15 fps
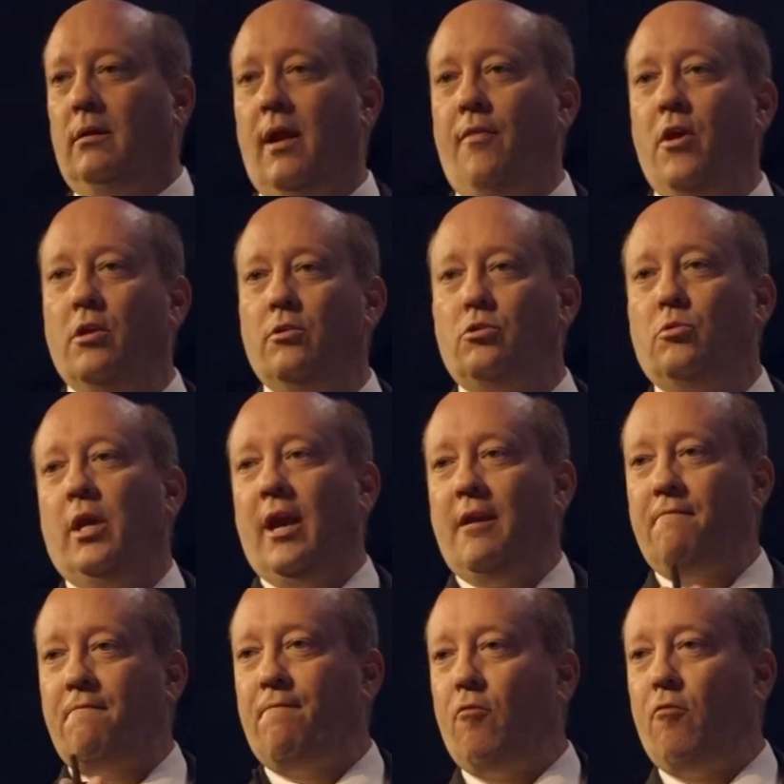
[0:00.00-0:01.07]
and they're doing a
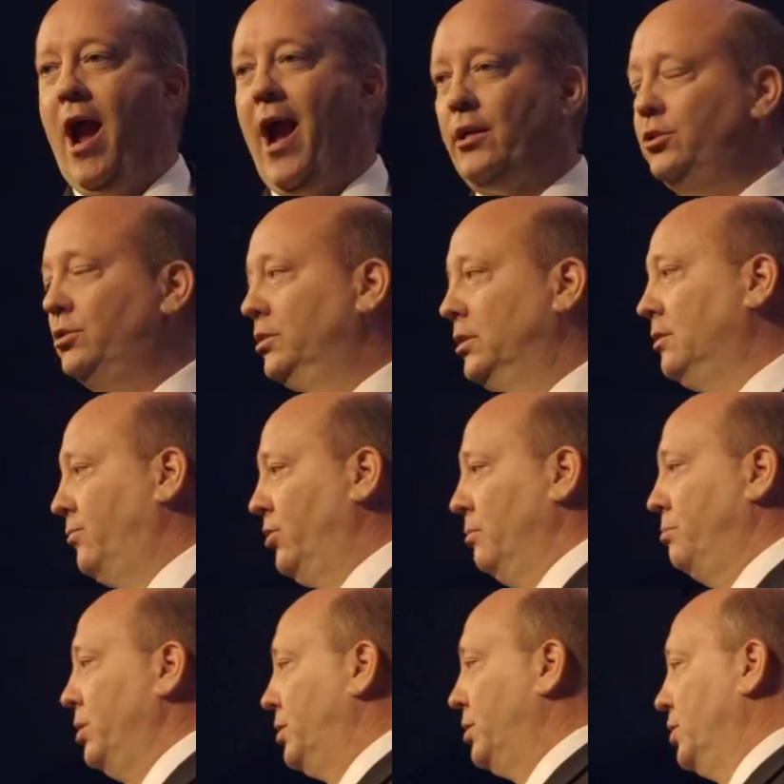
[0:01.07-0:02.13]
fraction of their
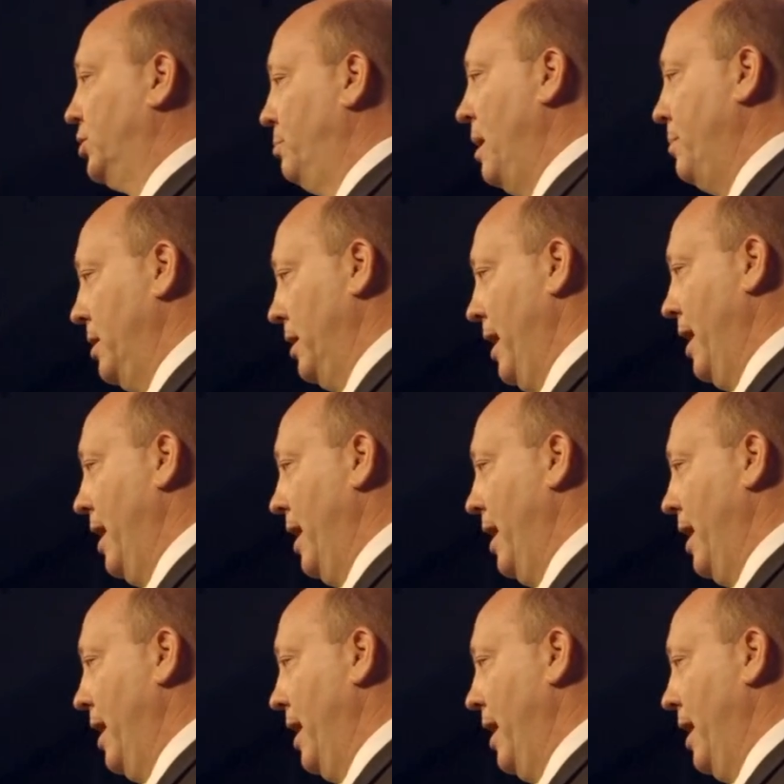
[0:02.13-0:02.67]
business, maybe in